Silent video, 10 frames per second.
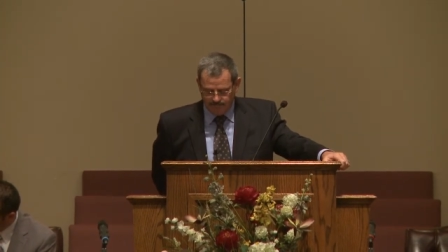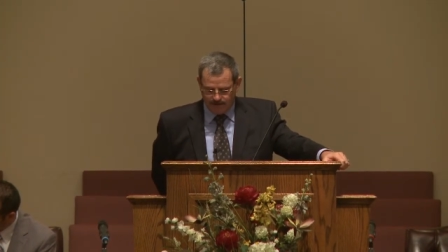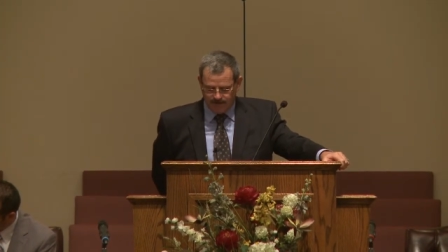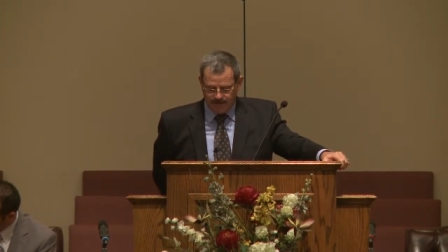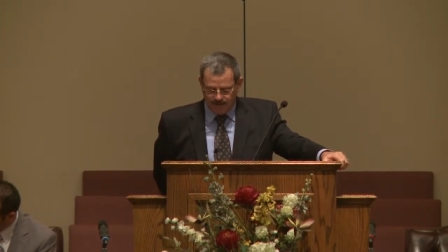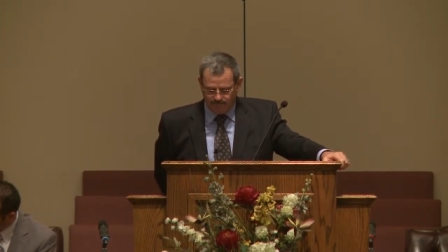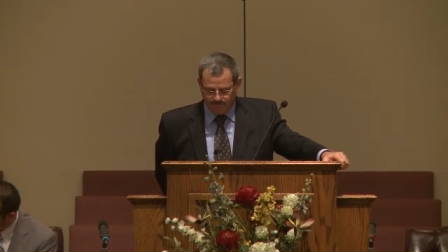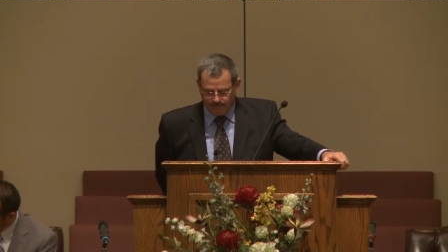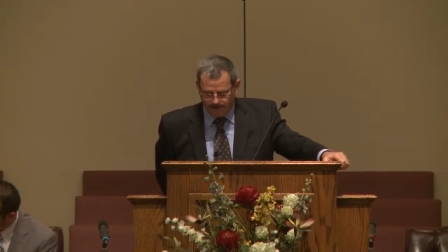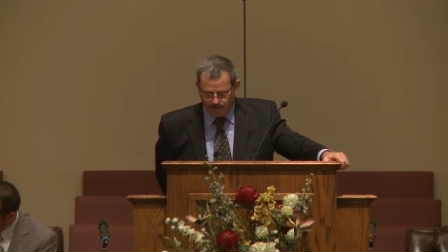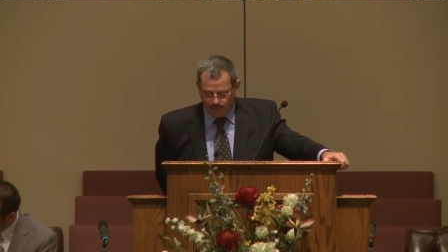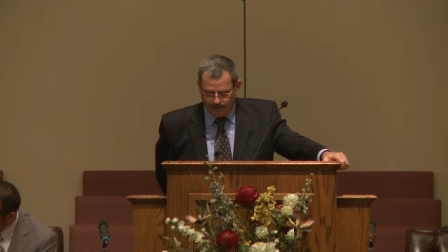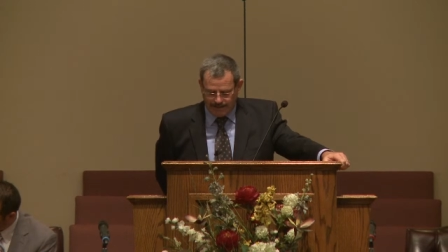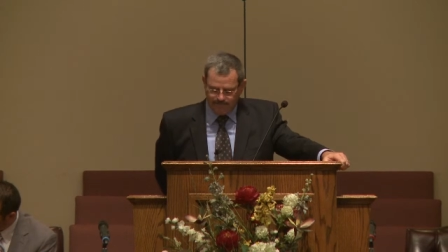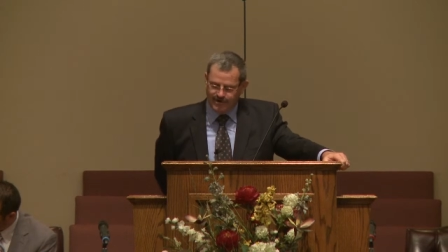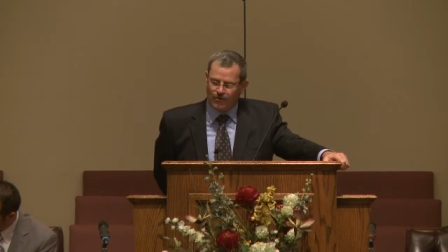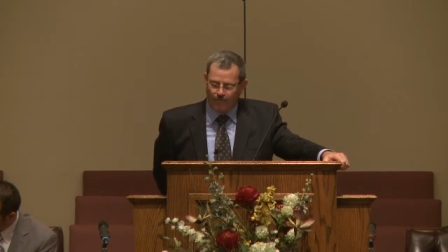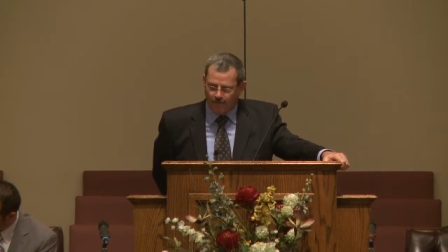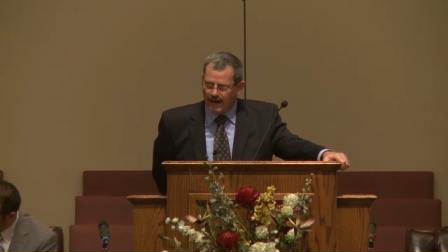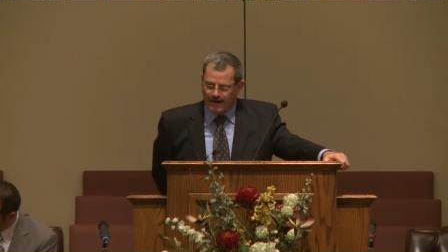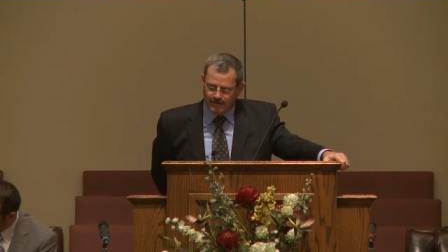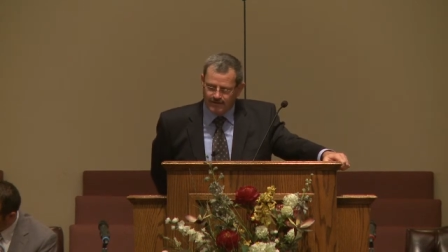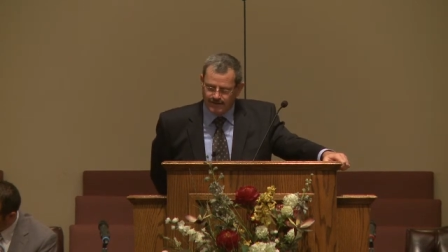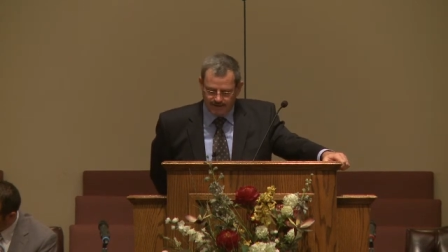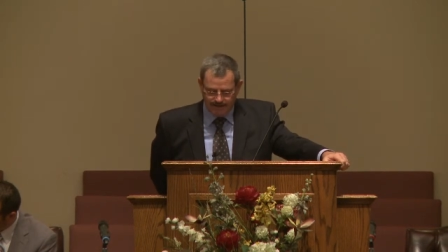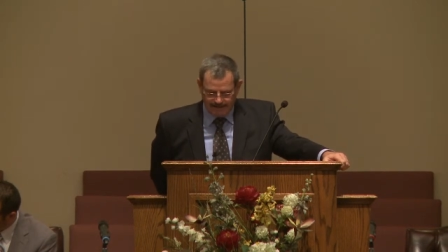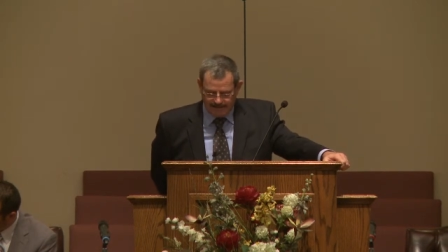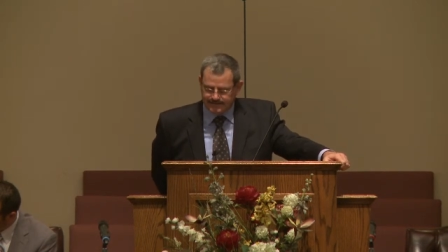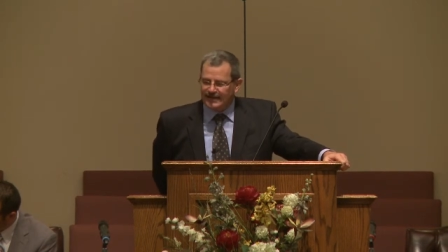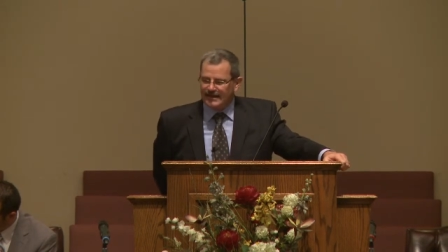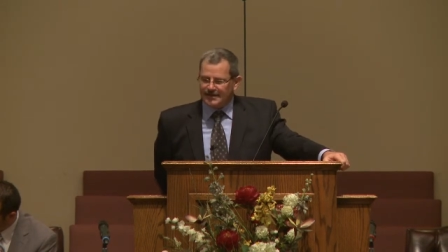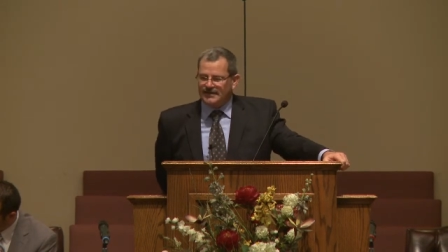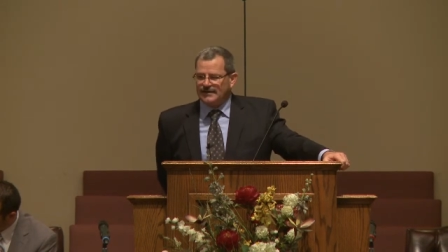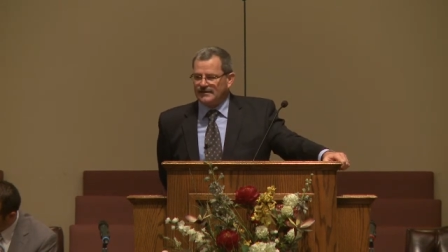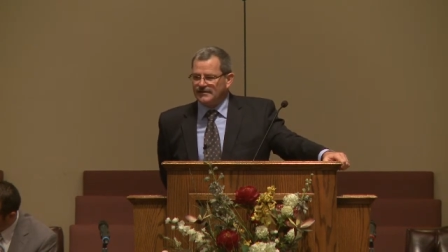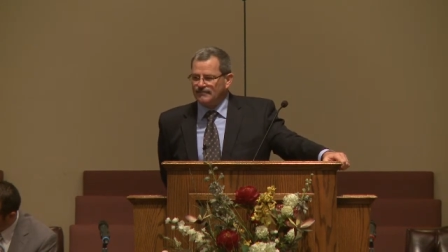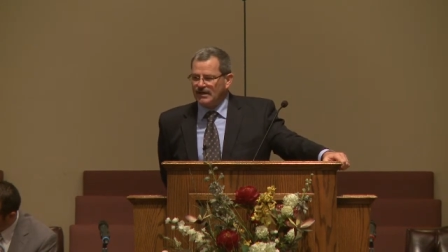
but his blood will I require at thy hand.